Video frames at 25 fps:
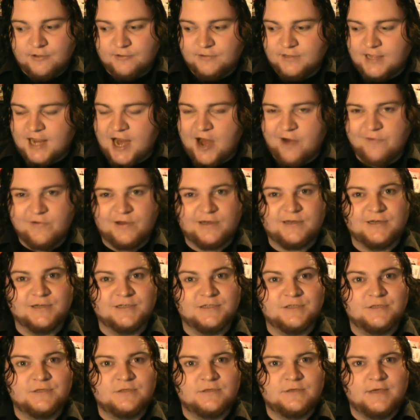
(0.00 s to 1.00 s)

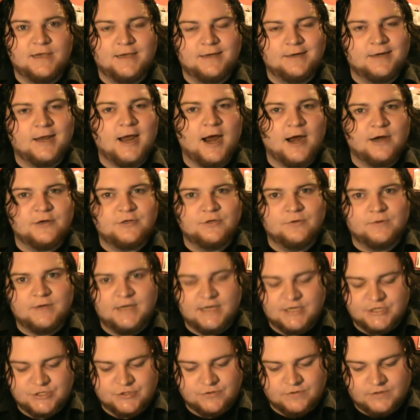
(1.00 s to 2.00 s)
characters in cartoon
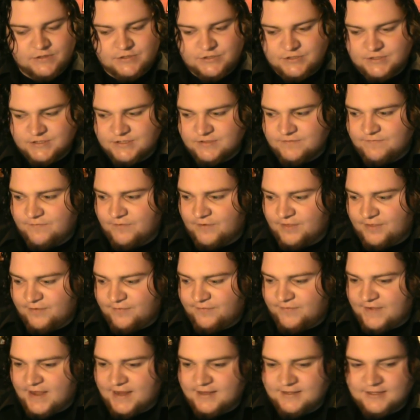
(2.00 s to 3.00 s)
history, just for the
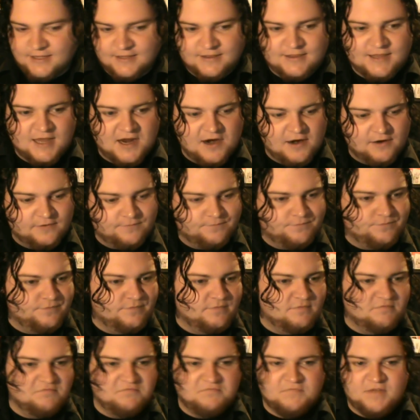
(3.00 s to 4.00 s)
fact that they're
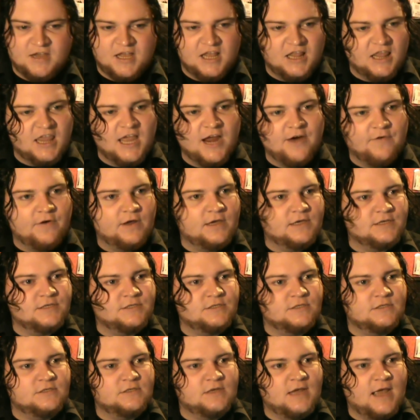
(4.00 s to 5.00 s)

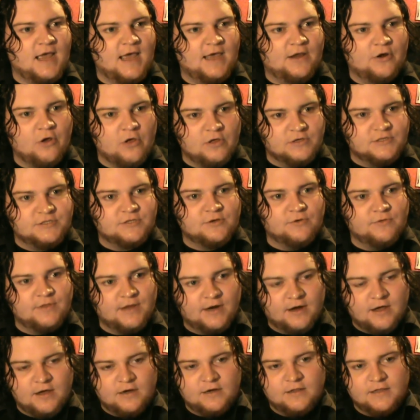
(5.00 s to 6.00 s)
hilarious, and also they're
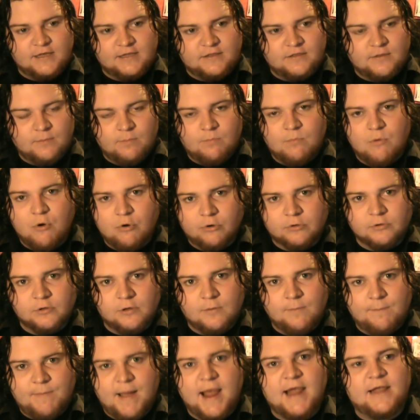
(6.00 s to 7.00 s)
kind of like the moral
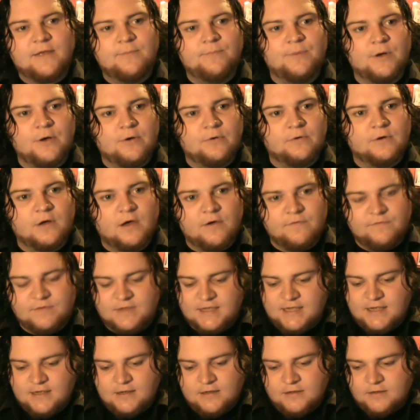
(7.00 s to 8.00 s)
backbone of
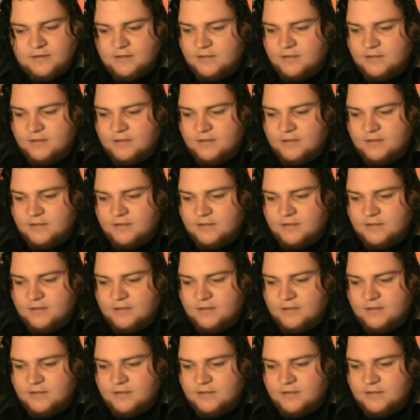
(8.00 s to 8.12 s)
the